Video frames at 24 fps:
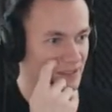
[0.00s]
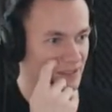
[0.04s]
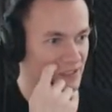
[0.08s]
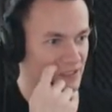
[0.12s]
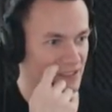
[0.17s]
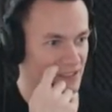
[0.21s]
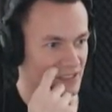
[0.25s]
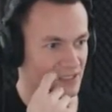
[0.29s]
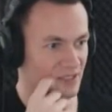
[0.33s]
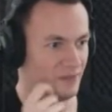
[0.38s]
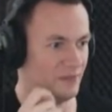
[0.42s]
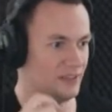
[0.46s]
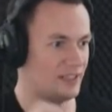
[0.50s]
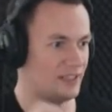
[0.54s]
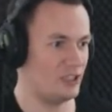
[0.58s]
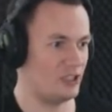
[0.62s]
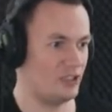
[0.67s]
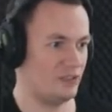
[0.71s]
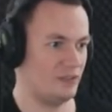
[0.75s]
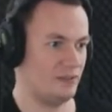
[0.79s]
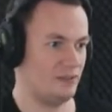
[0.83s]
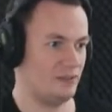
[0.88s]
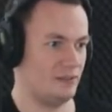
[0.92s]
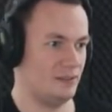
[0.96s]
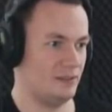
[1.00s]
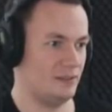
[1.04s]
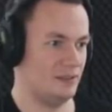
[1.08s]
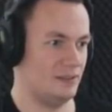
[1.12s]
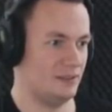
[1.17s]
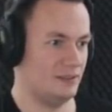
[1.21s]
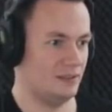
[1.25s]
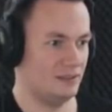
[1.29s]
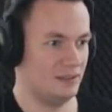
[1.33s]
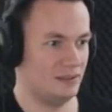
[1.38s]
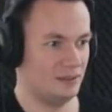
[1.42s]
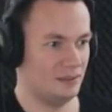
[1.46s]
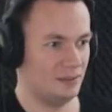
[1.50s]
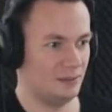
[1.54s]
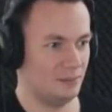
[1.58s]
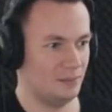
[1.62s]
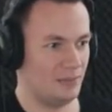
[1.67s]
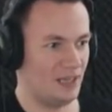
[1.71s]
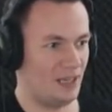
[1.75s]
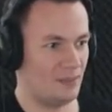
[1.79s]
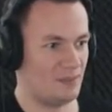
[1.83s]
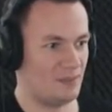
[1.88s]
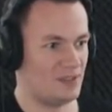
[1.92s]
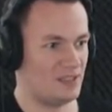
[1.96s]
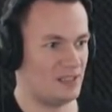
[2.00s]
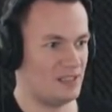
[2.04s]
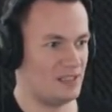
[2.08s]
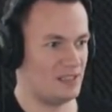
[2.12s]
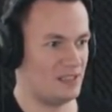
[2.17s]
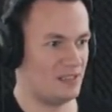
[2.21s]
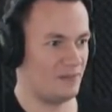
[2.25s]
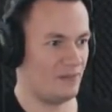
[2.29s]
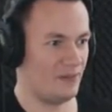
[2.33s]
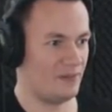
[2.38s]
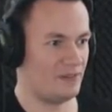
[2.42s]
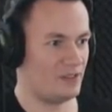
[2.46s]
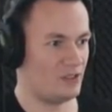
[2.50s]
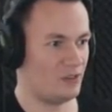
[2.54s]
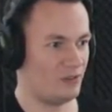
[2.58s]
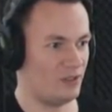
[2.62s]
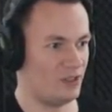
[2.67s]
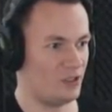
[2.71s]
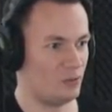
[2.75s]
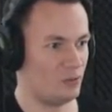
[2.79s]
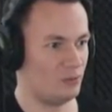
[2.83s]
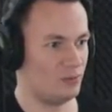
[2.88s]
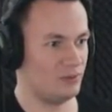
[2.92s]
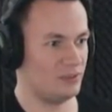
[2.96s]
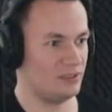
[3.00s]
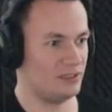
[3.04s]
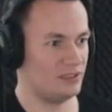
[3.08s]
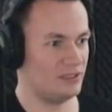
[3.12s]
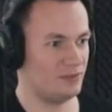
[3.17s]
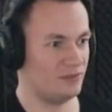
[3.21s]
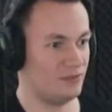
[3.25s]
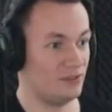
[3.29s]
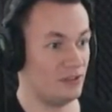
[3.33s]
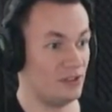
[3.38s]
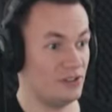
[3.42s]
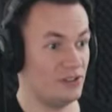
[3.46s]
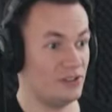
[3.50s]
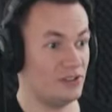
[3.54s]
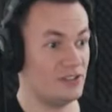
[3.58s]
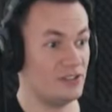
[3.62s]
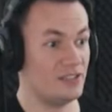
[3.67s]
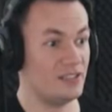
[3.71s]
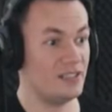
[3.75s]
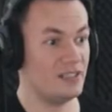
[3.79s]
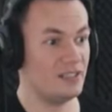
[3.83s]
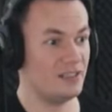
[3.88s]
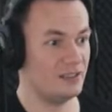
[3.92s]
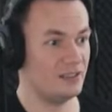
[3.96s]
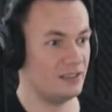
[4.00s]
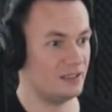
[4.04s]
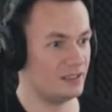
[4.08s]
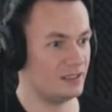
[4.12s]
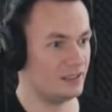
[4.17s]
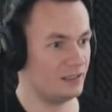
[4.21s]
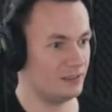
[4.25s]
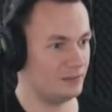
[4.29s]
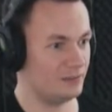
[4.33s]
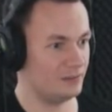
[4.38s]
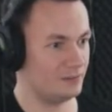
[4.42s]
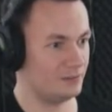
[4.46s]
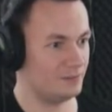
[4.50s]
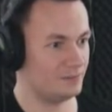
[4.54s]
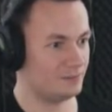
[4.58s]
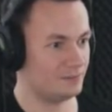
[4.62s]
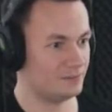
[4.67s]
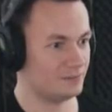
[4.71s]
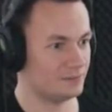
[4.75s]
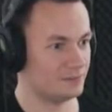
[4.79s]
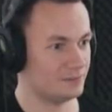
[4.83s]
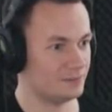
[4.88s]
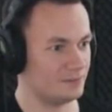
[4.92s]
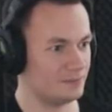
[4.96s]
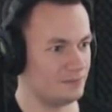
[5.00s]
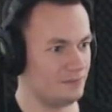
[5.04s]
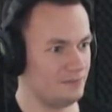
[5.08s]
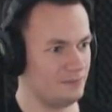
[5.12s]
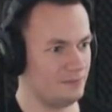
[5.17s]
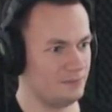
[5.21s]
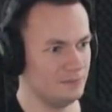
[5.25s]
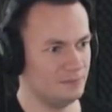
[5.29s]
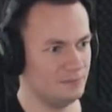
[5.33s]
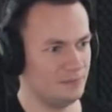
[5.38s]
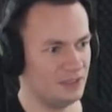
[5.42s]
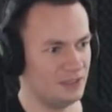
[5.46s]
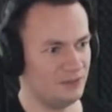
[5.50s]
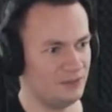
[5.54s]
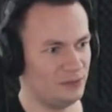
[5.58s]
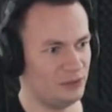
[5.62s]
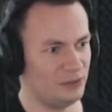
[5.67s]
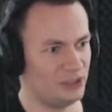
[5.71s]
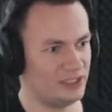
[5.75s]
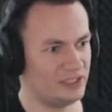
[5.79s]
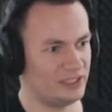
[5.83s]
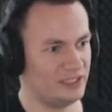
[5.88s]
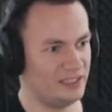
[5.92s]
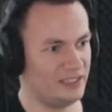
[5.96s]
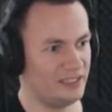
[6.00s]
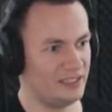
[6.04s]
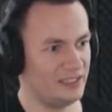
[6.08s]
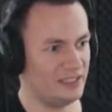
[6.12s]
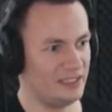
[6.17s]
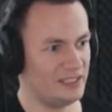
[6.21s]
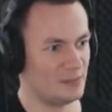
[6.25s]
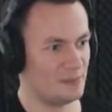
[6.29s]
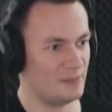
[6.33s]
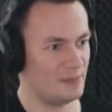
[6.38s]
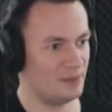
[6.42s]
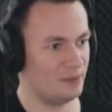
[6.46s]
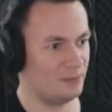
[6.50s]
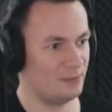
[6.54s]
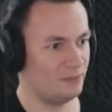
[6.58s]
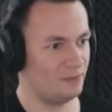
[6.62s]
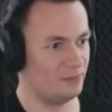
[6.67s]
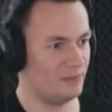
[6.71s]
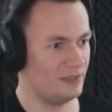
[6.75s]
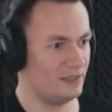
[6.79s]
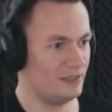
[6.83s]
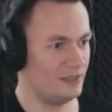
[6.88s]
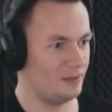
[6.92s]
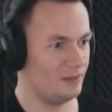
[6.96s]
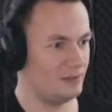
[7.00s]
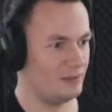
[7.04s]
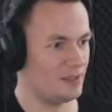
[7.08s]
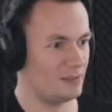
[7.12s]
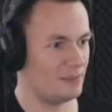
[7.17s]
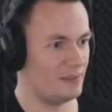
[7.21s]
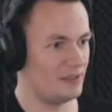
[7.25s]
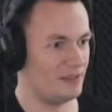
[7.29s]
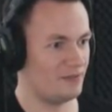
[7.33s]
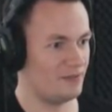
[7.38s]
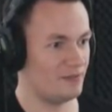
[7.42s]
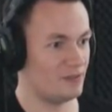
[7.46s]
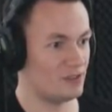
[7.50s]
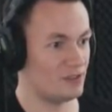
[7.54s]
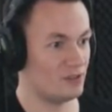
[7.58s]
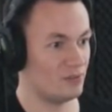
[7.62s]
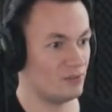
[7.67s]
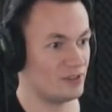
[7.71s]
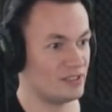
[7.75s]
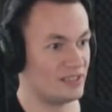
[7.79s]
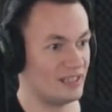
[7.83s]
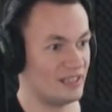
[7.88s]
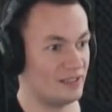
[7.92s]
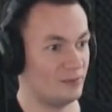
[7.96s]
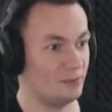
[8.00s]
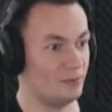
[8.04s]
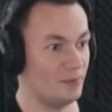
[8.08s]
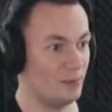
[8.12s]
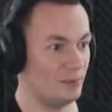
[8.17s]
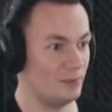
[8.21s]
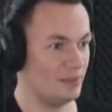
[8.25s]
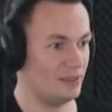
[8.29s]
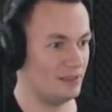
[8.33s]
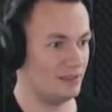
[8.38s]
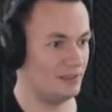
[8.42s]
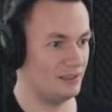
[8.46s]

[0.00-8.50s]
Suffocation. Perhaps this is a very strange word for a 13-year girl. But unfortunately it has been with me for as long as I can remember.